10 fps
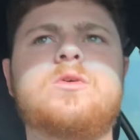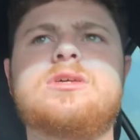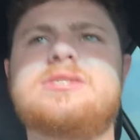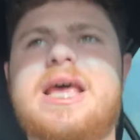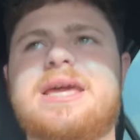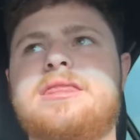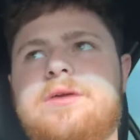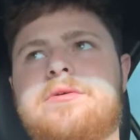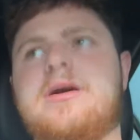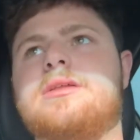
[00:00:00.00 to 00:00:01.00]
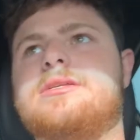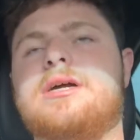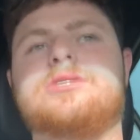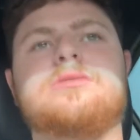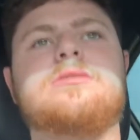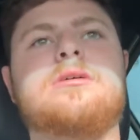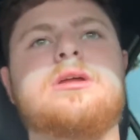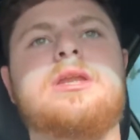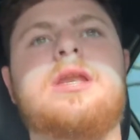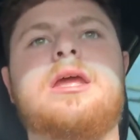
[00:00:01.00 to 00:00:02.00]
Second thing we're gonna touch
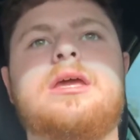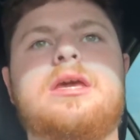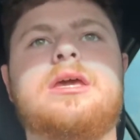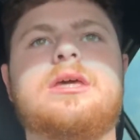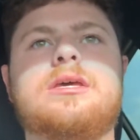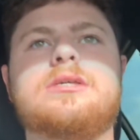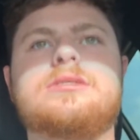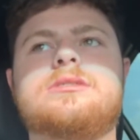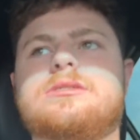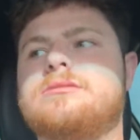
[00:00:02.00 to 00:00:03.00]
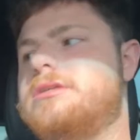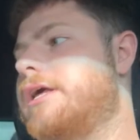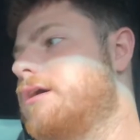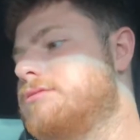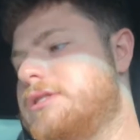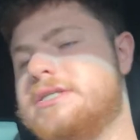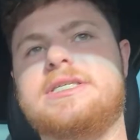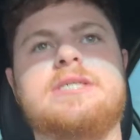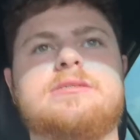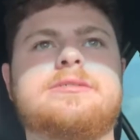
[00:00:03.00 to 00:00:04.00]
on is, the
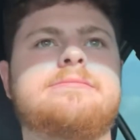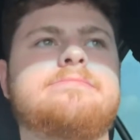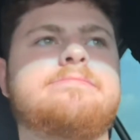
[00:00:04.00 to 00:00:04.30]
seats.